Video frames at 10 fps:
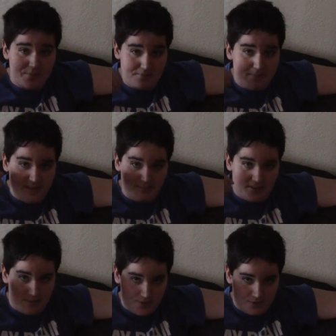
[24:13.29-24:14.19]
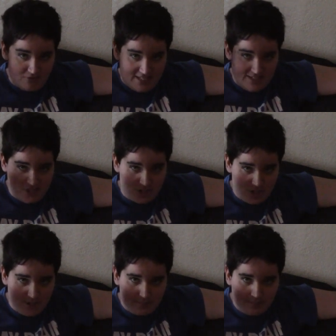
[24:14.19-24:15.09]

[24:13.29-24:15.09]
with me and my mother's relationship.